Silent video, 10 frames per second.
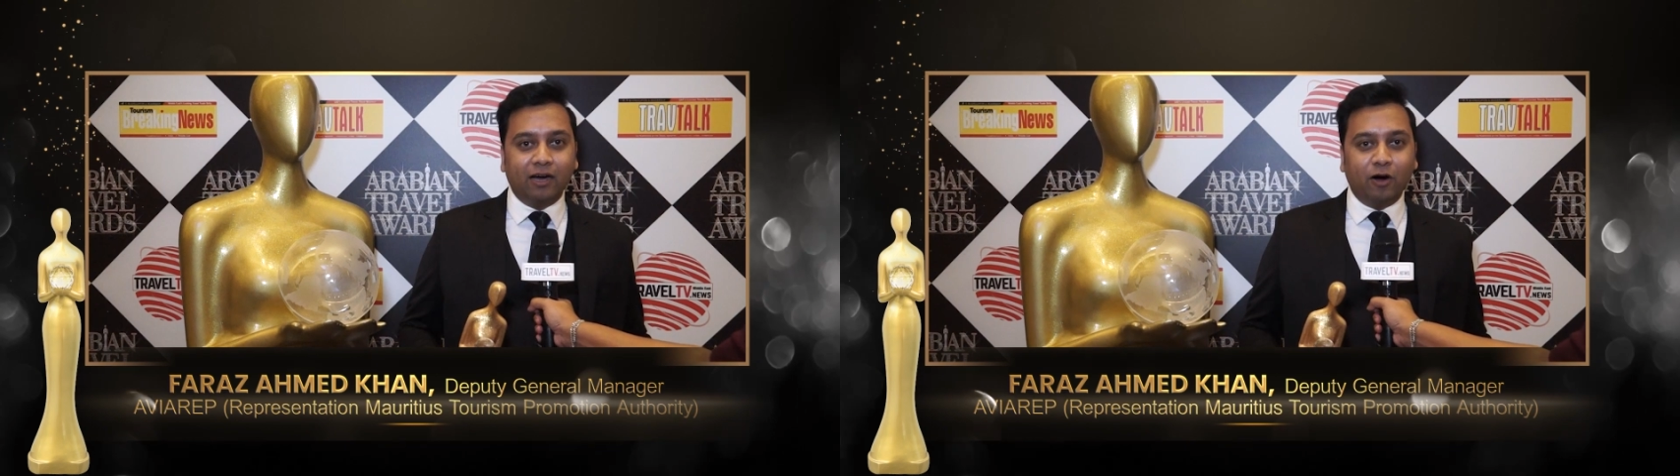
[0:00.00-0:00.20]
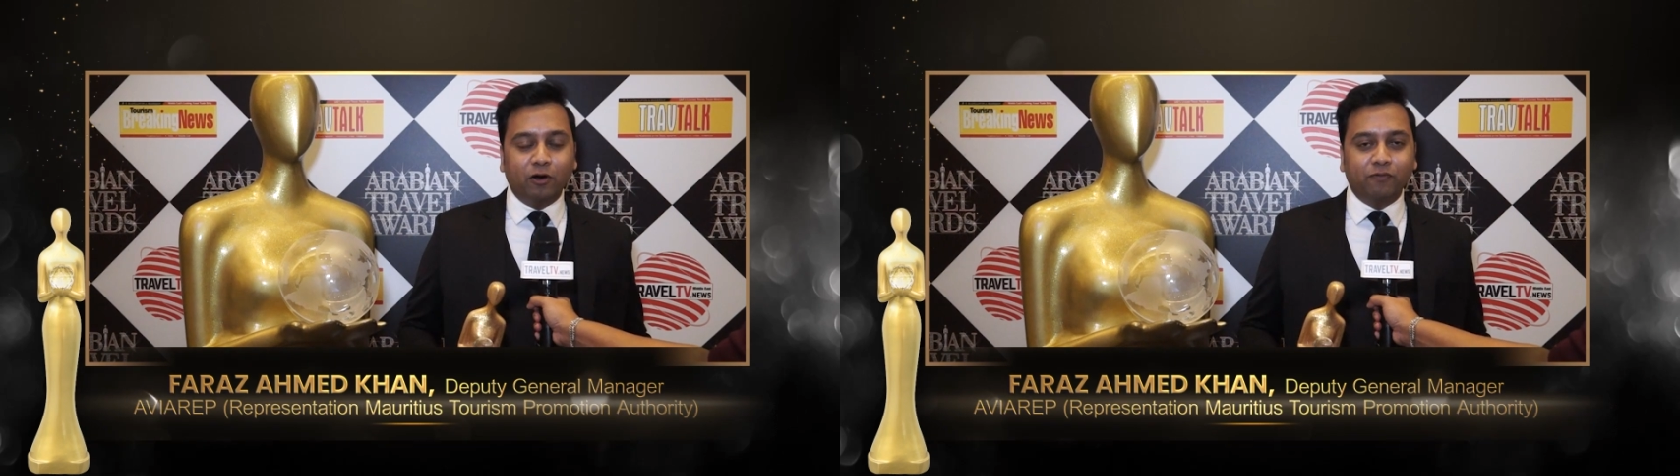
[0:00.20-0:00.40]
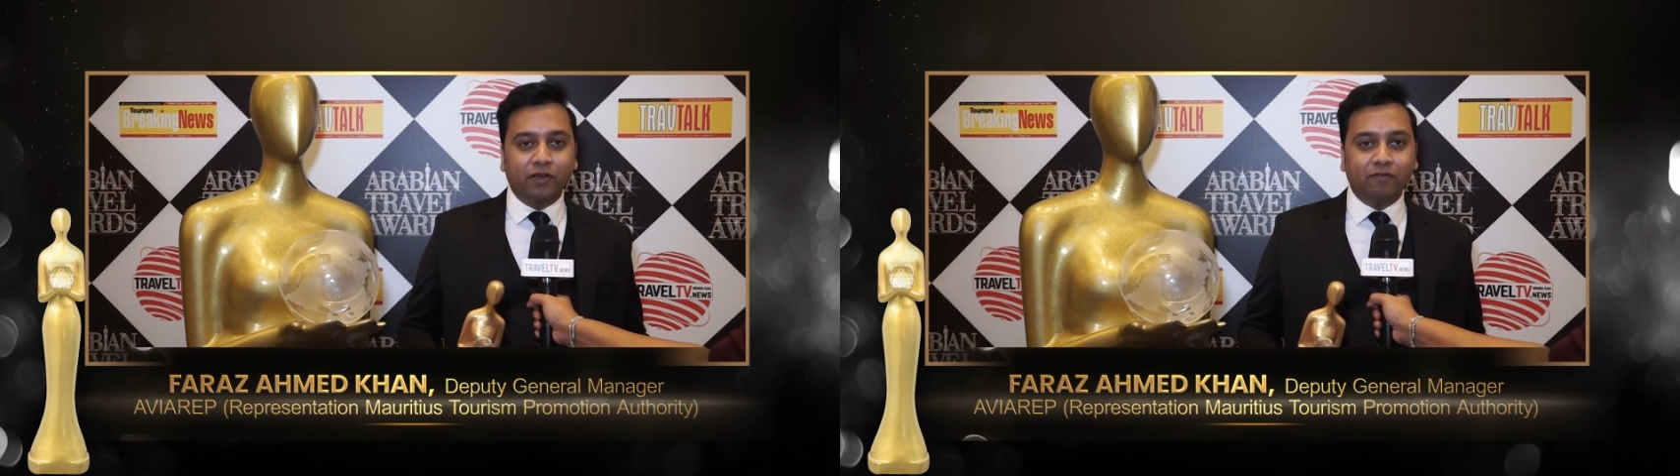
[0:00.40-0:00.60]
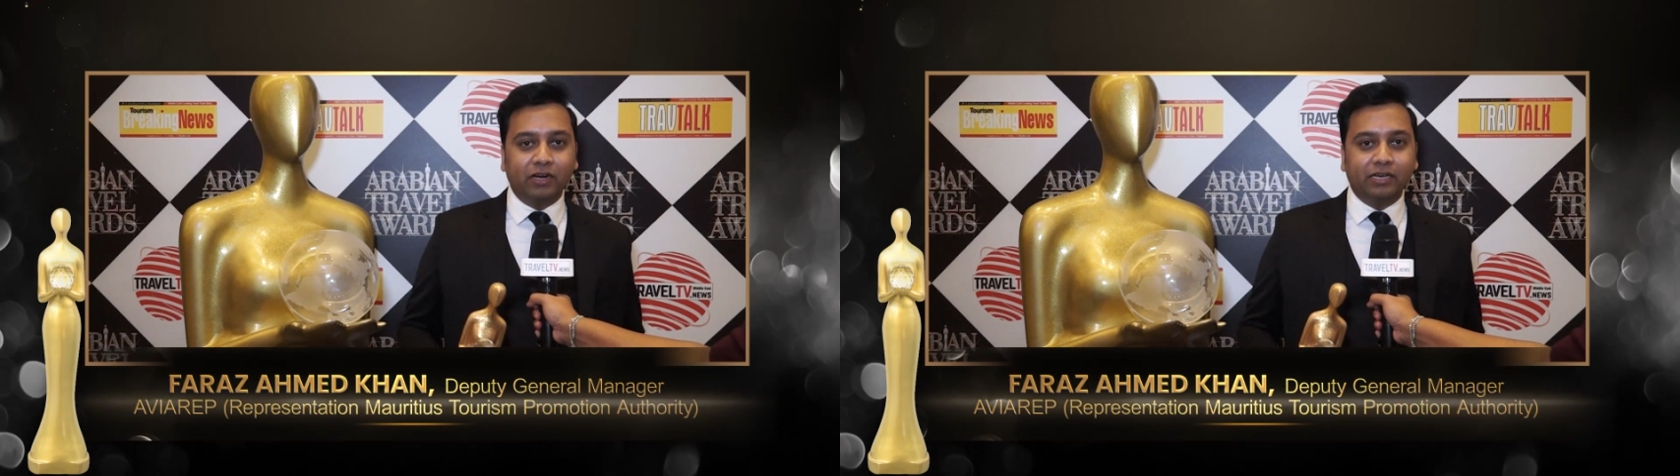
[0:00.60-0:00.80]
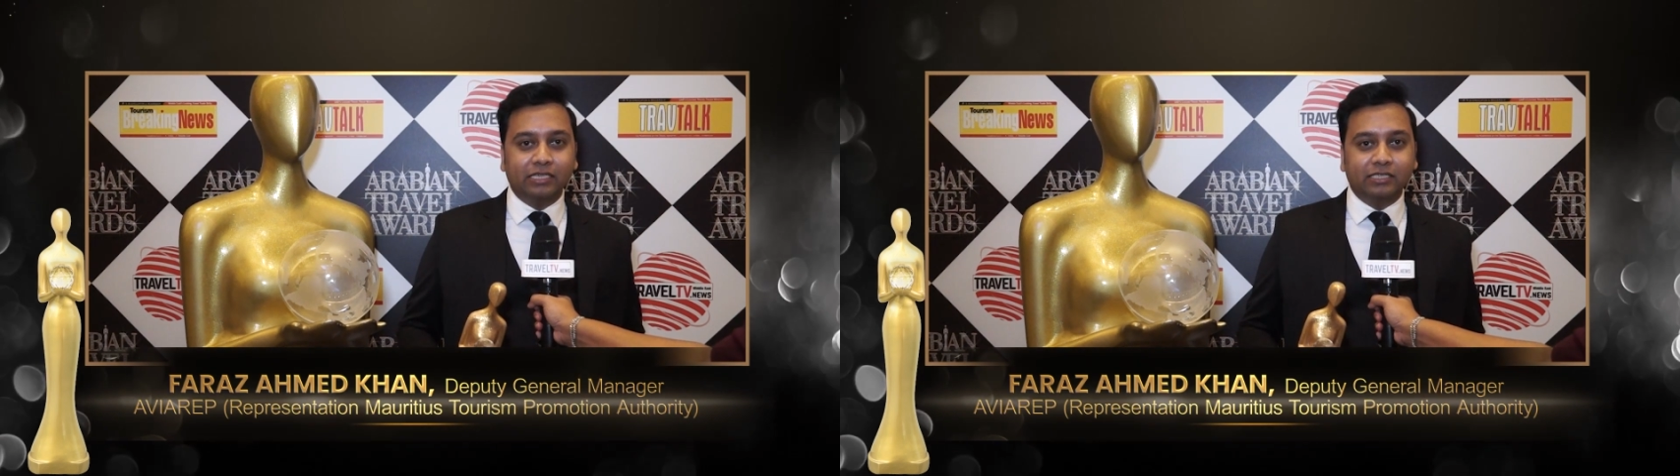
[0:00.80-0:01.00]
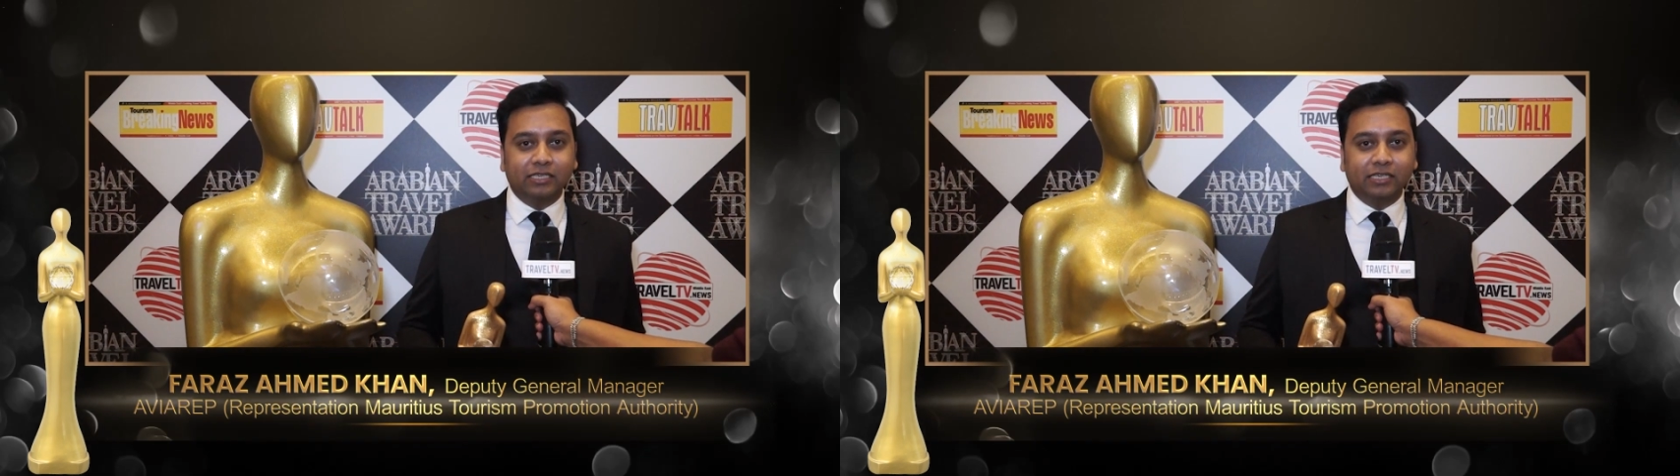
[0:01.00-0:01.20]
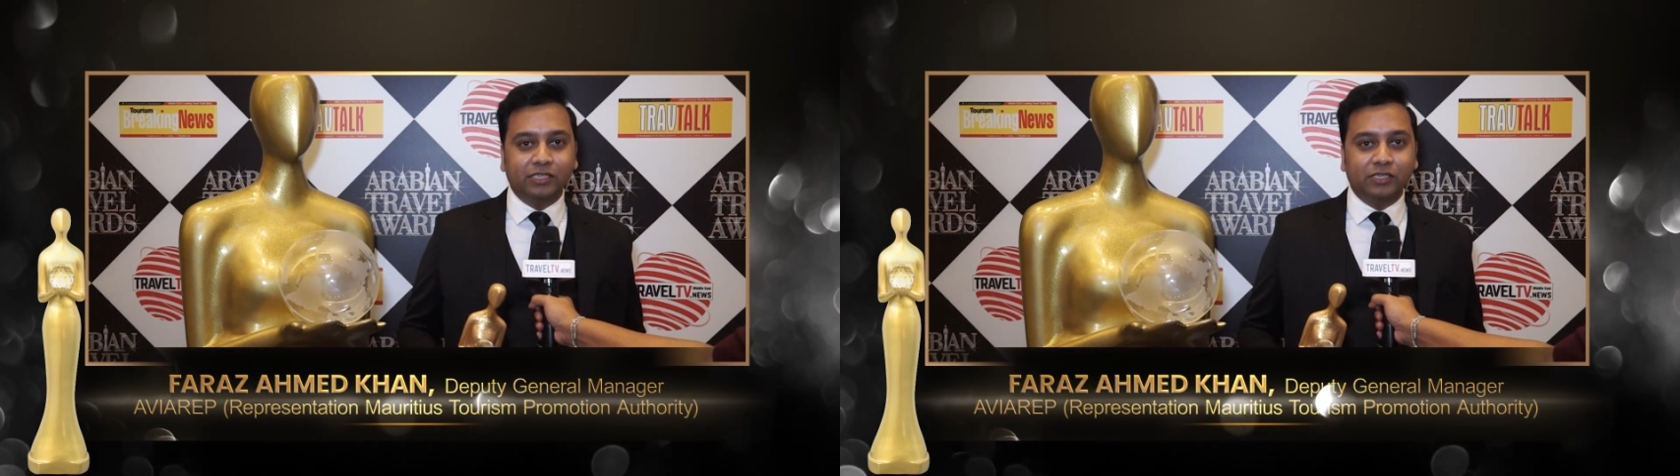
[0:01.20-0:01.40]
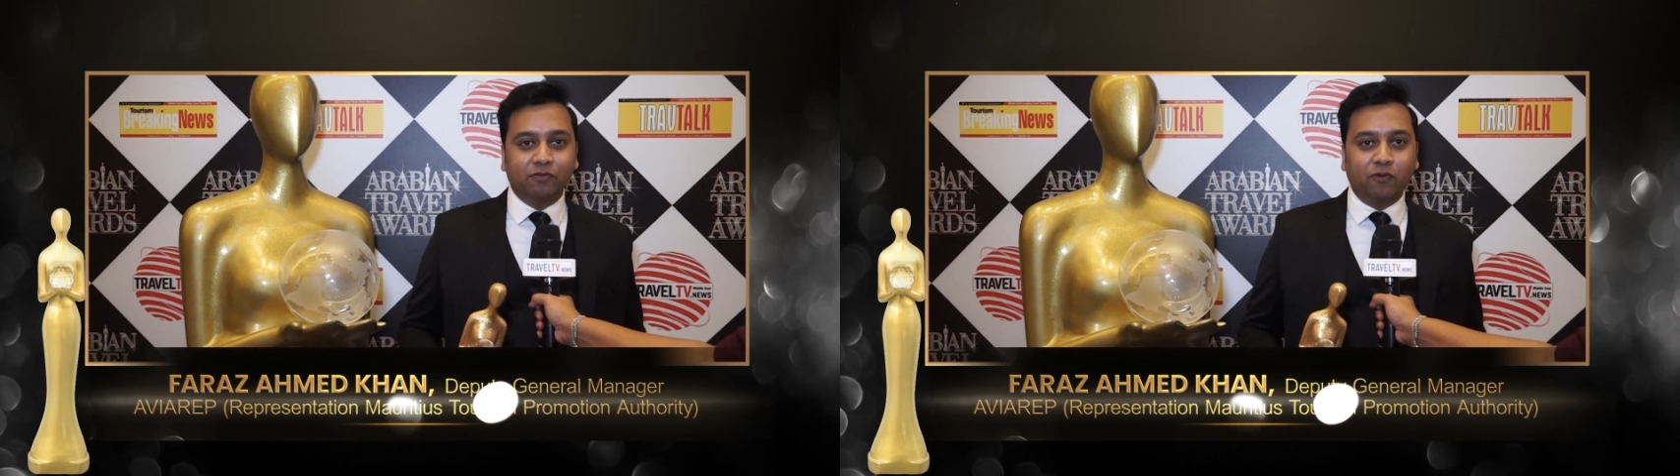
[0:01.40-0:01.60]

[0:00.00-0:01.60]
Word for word: a hot favorite destination